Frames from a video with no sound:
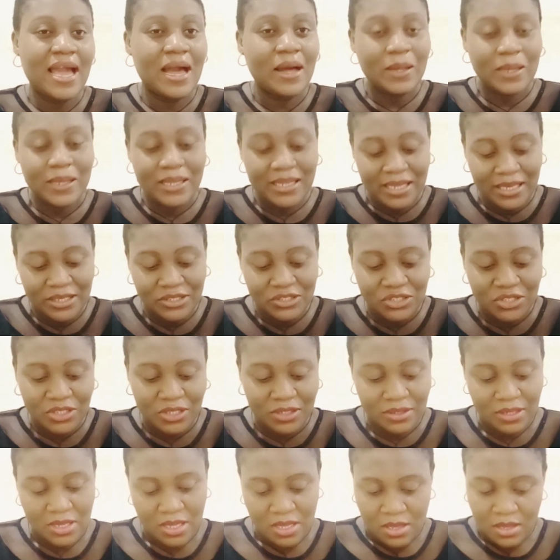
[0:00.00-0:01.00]

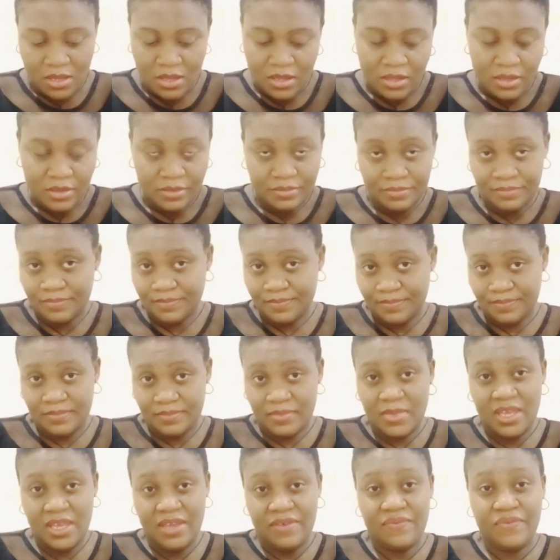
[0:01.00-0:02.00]
calculation.
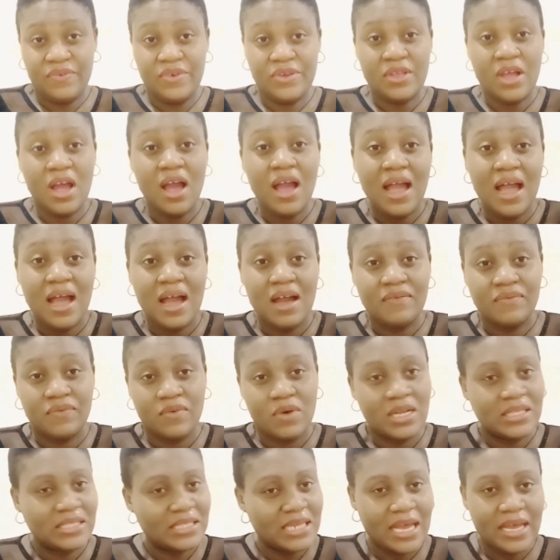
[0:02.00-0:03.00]
If you don't have
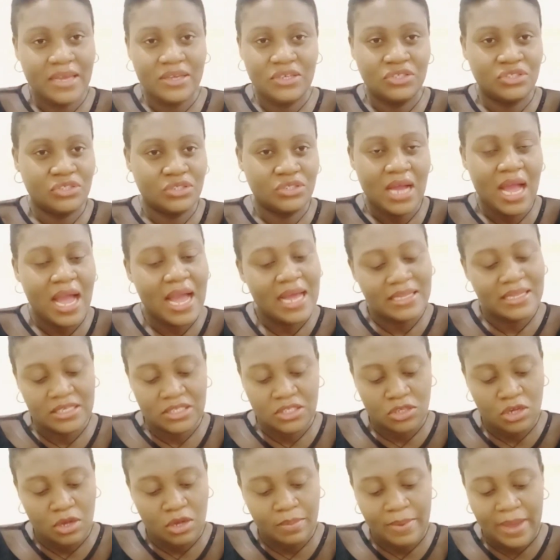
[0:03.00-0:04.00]
water, you should
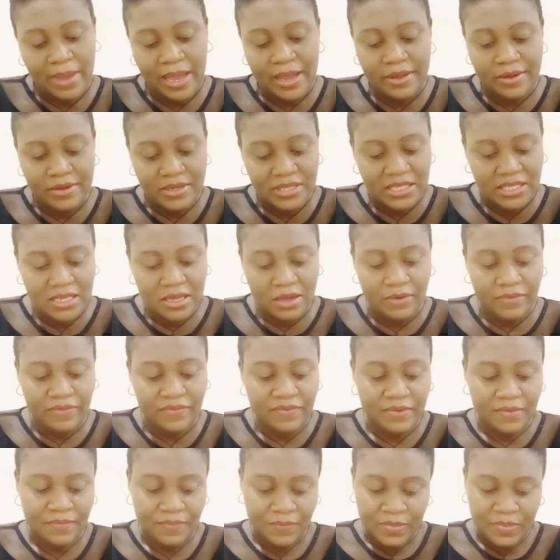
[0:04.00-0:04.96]
add it up by yourself.